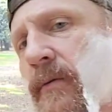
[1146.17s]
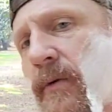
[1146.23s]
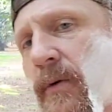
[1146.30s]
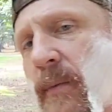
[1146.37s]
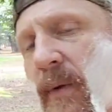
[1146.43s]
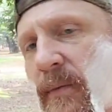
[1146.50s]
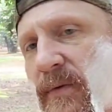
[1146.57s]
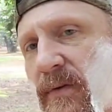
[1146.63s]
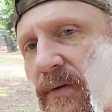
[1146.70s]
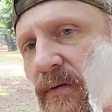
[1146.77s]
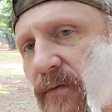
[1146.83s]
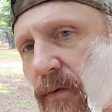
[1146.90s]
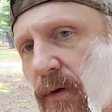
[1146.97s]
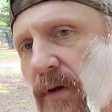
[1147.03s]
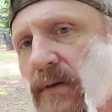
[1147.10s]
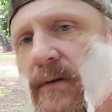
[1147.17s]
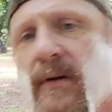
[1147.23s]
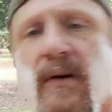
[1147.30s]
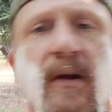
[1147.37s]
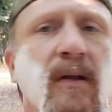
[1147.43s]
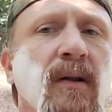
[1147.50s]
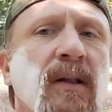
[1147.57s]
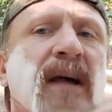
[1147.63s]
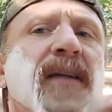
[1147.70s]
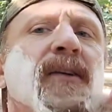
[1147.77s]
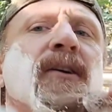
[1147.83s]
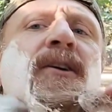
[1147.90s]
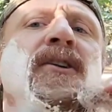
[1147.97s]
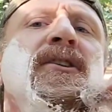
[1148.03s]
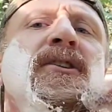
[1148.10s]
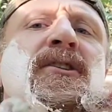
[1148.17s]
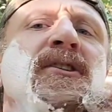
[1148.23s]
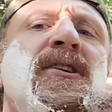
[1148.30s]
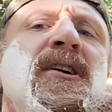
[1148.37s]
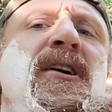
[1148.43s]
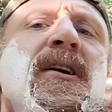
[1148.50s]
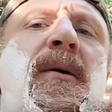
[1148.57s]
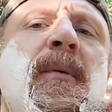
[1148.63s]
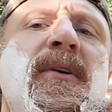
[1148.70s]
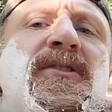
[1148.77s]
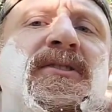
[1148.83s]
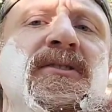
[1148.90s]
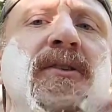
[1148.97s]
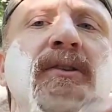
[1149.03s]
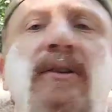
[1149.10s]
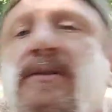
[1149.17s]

oh, I'm full on doing another lather. Um, I was just gonna do